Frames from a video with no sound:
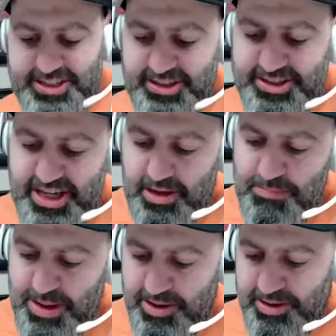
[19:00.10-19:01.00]
in the second
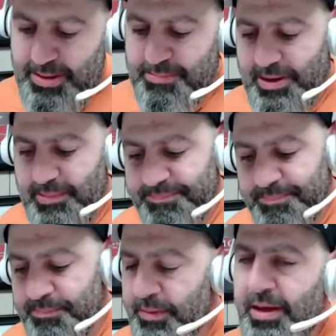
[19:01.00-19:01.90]
period, but
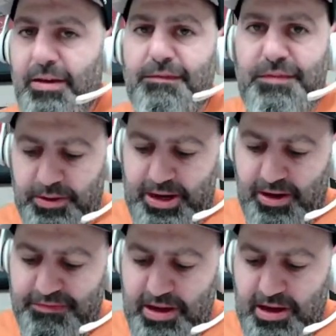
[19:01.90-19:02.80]

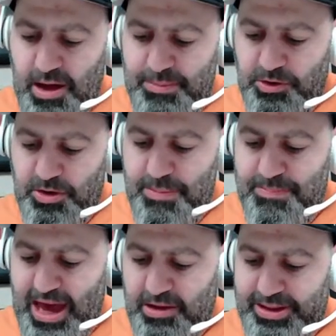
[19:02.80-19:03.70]
Philadelphia coming right
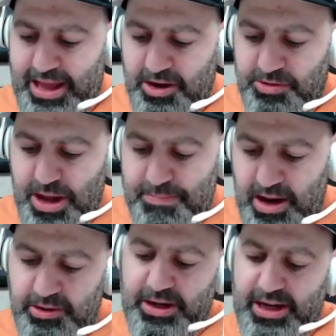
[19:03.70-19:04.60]
back with that great
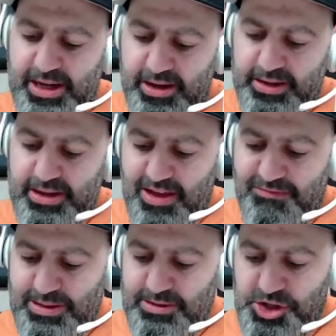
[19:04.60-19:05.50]
penalty kill that they've
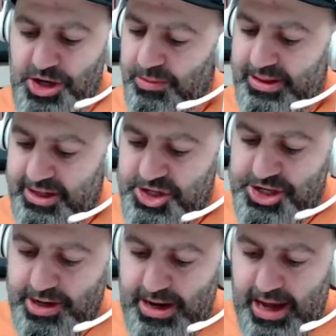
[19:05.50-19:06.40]
been showing this
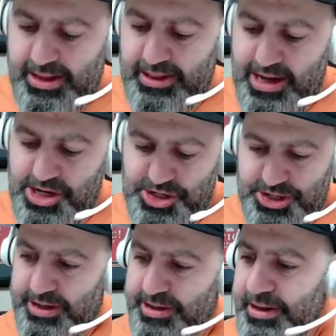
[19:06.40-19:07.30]
year and last
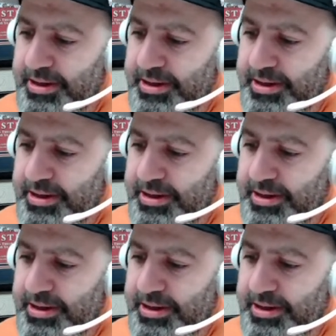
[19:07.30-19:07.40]
year.